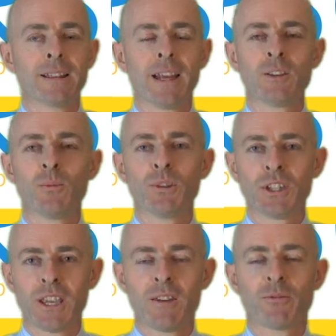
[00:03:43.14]
Thank you
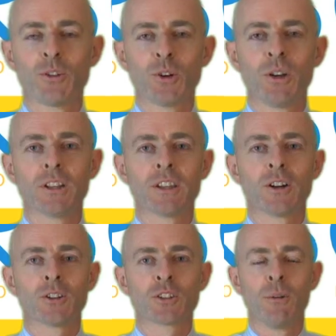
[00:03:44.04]
once again for joining us at
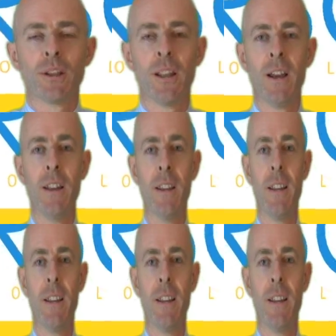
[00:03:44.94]
HRSCO Online.